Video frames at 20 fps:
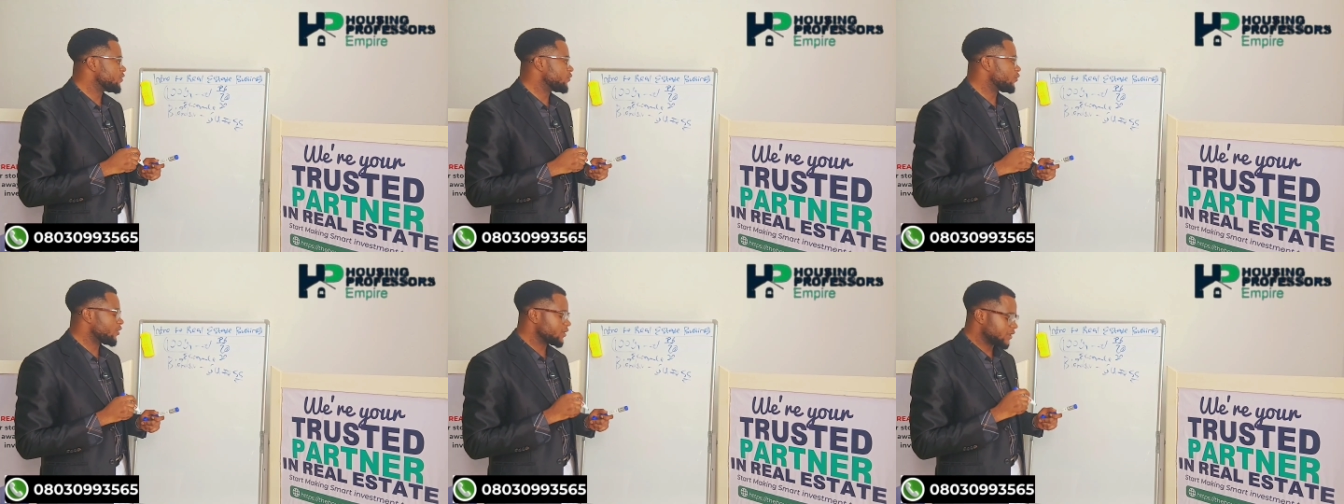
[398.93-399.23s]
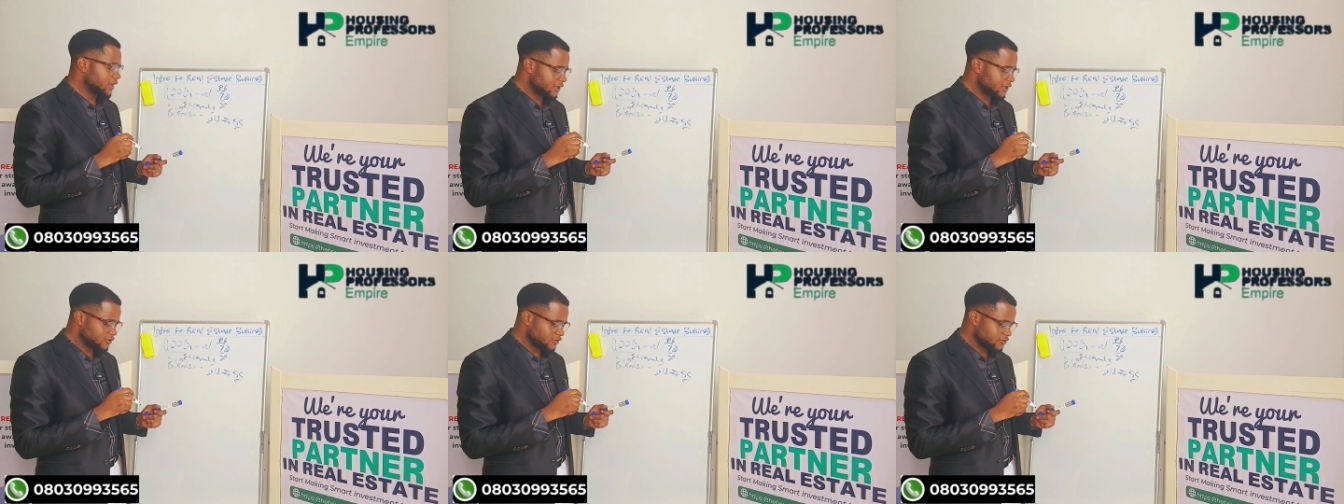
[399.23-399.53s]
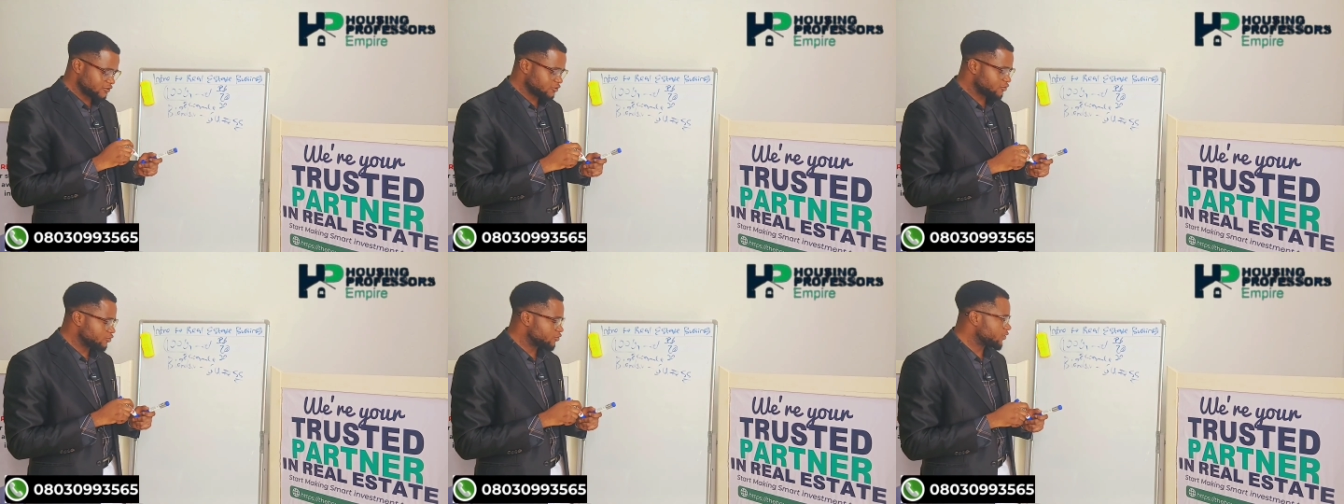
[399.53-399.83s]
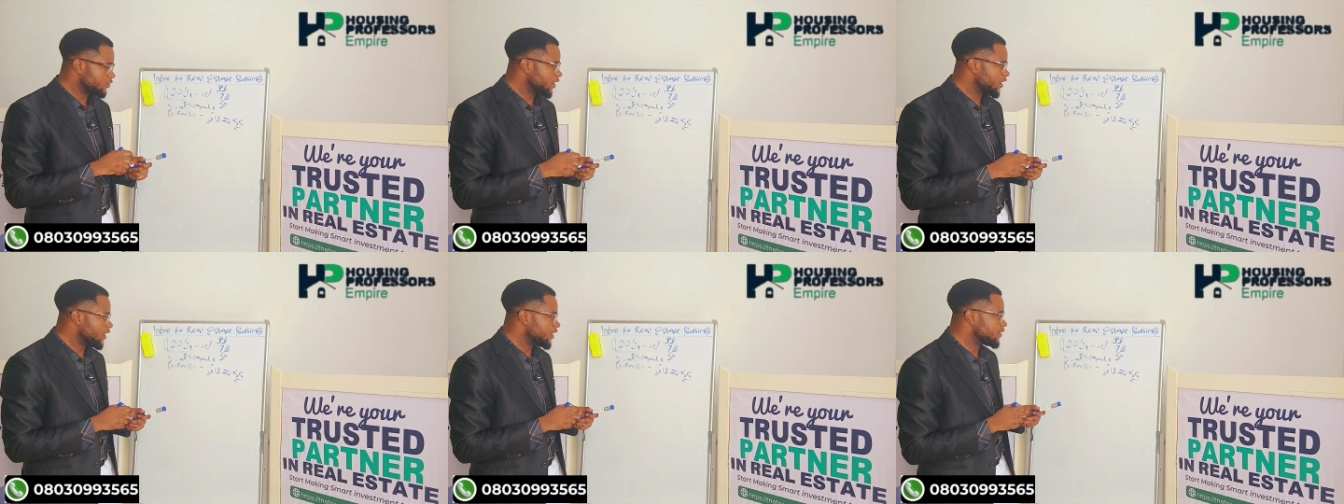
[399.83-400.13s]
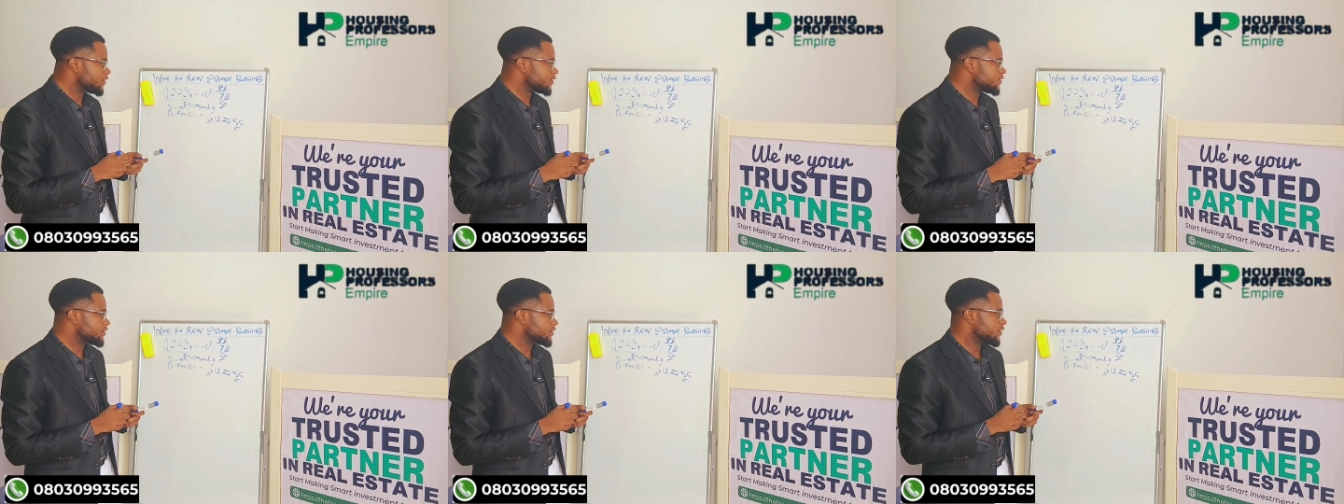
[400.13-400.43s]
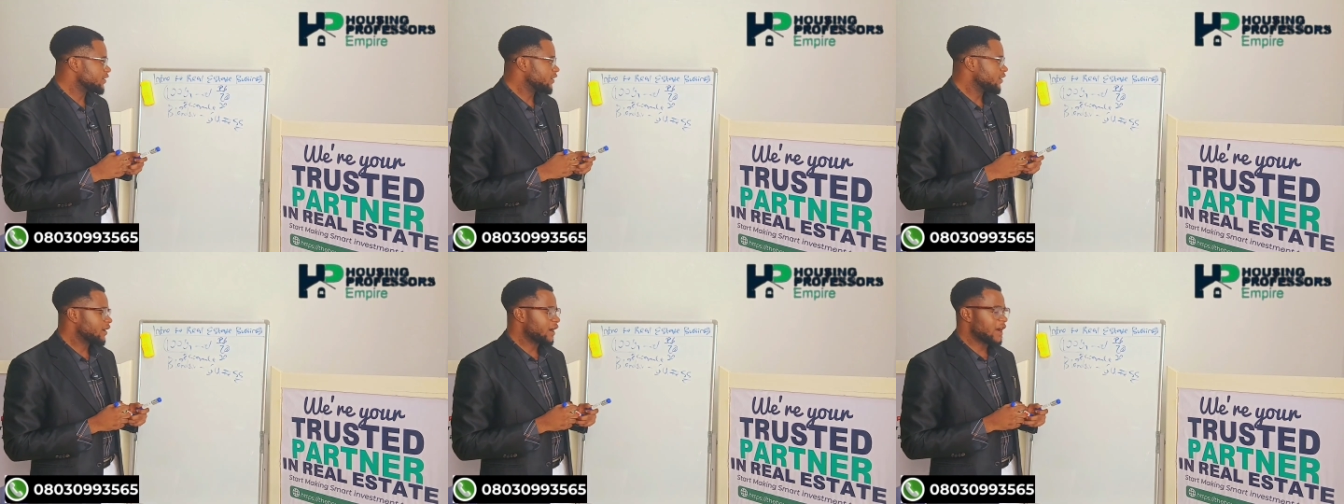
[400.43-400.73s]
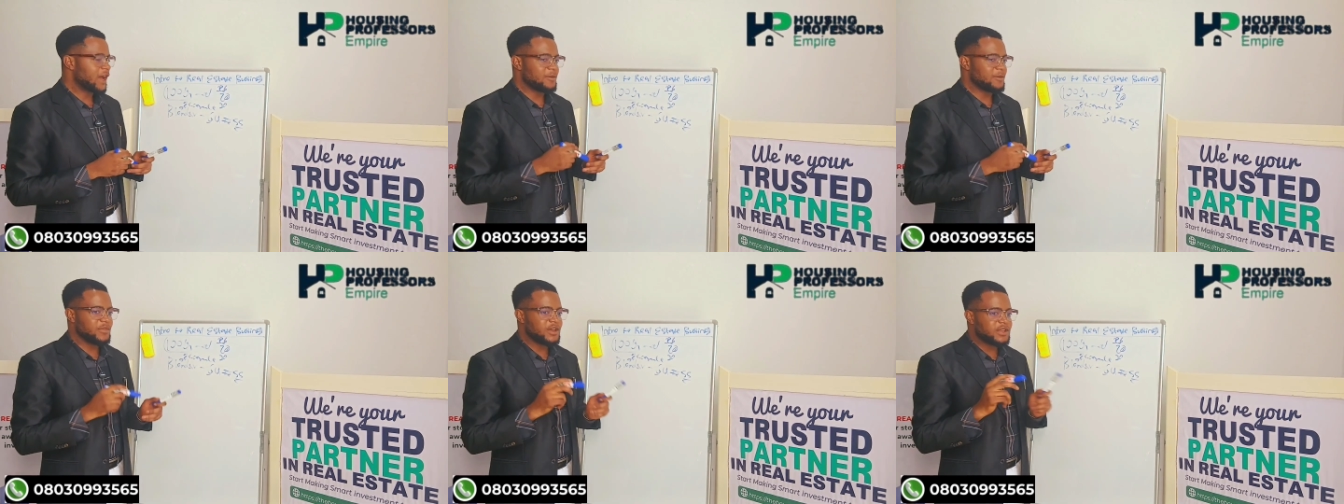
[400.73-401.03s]
What I just do is
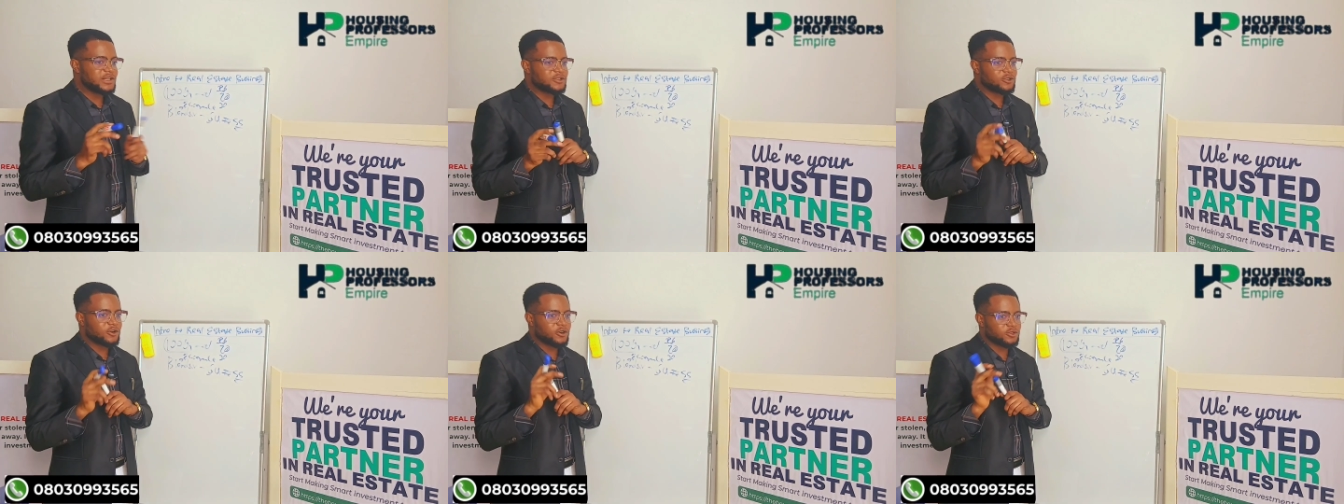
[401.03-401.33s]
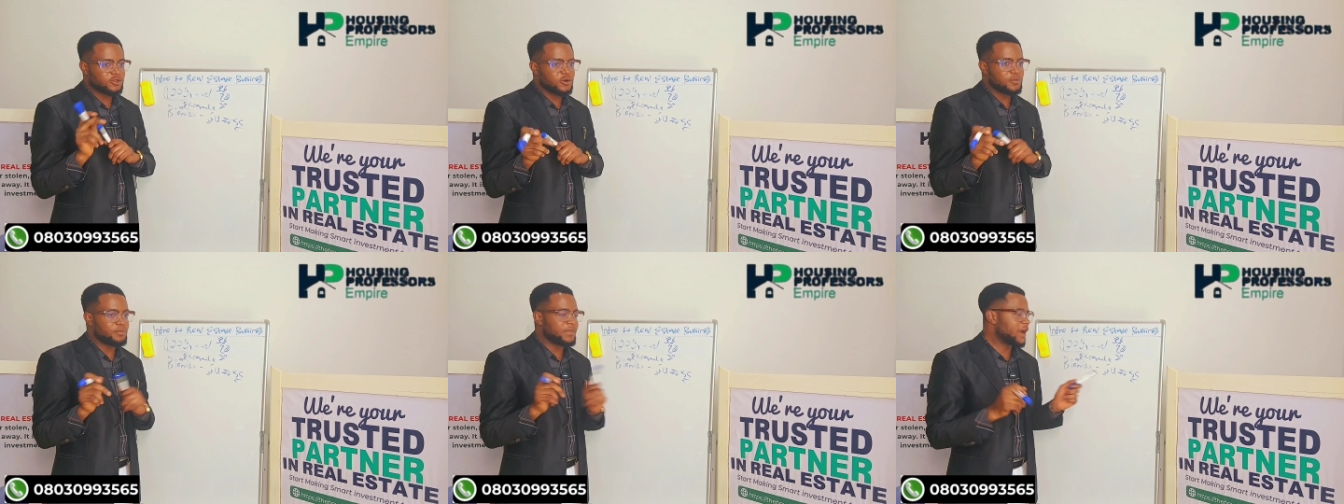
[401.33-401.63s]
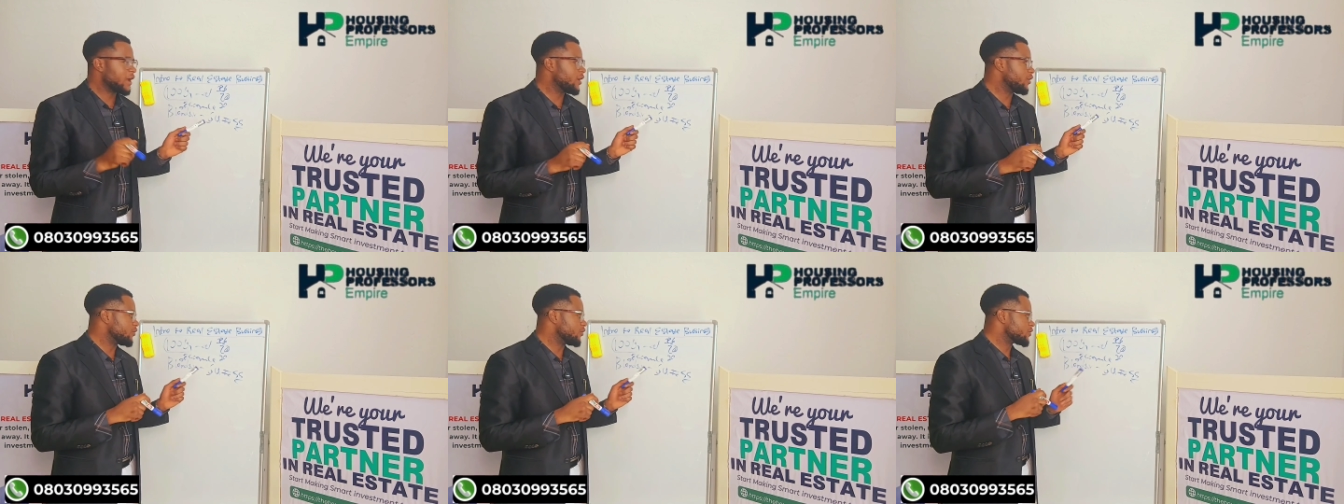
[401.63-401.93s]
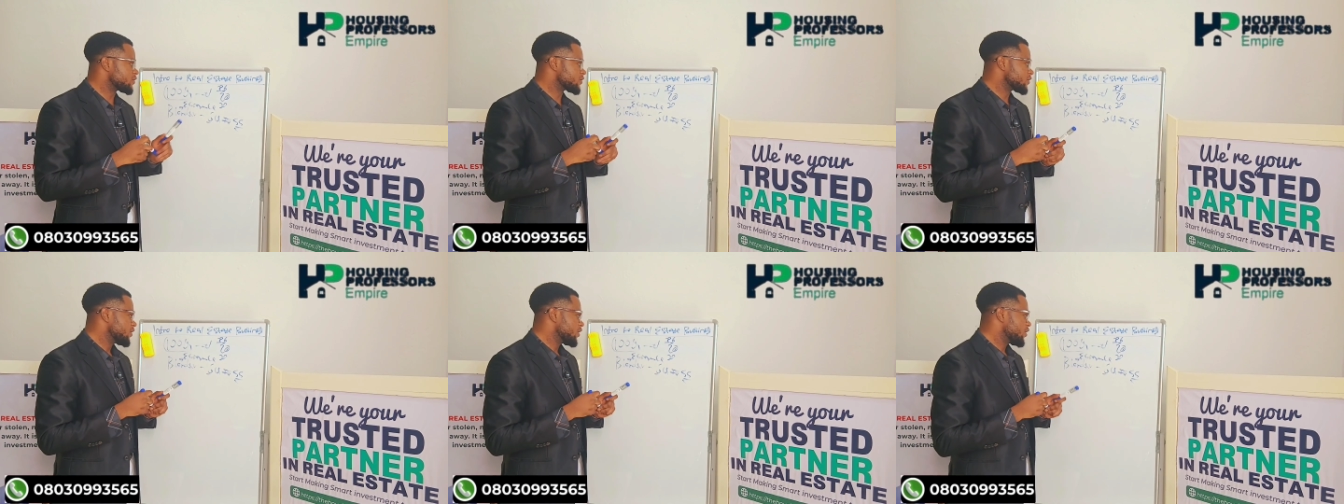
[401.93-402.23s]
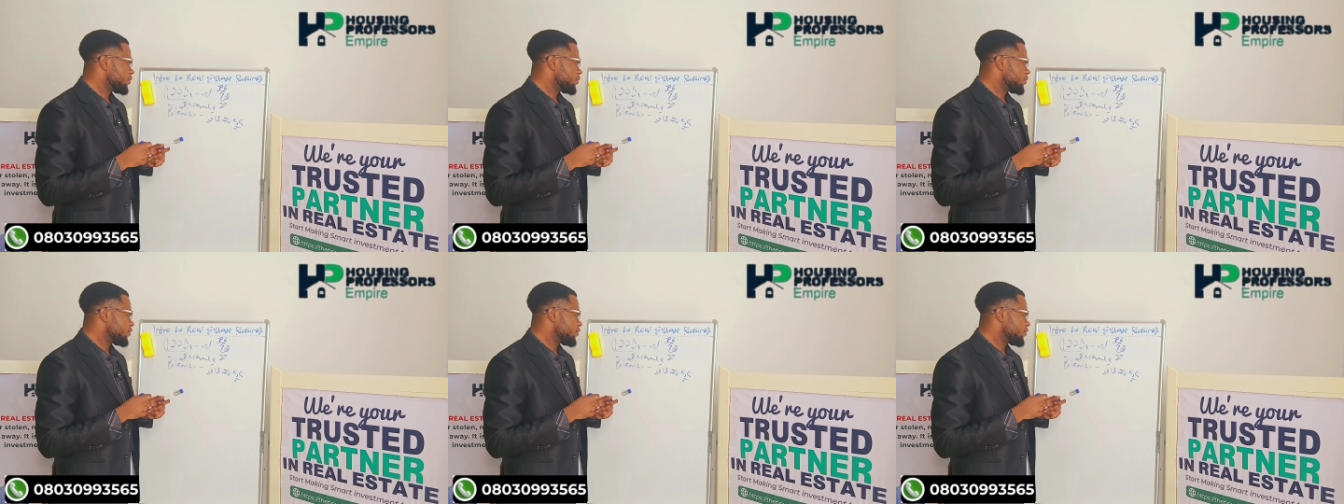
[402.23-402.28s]
I made it autopilot